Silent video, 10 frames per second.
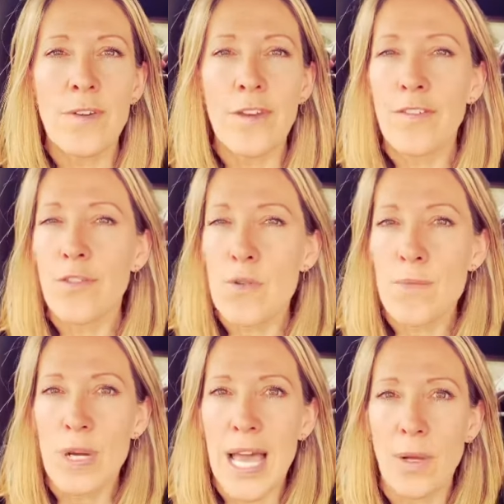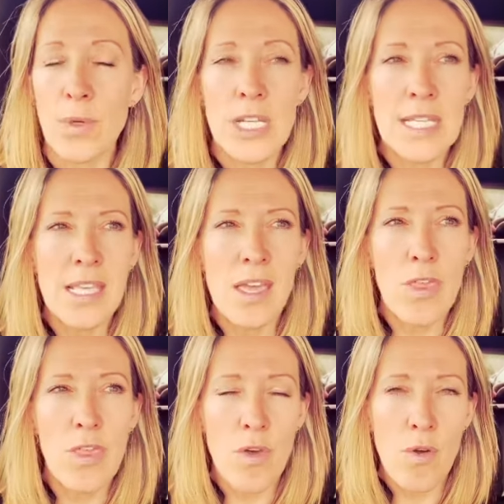very formal language? Is it
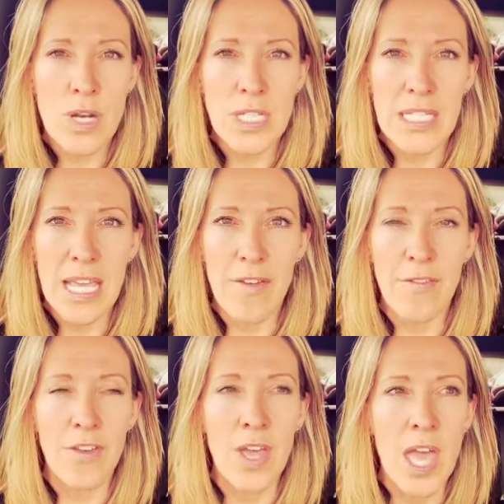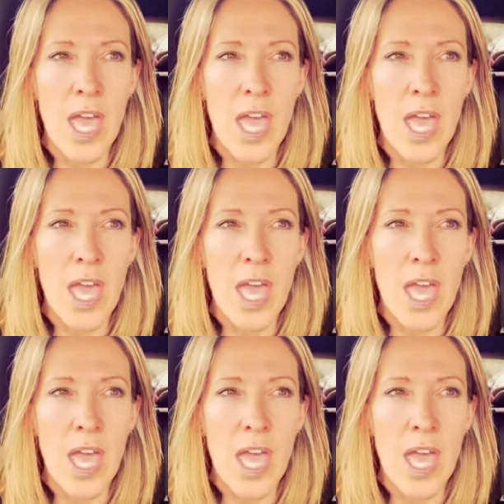authoritative?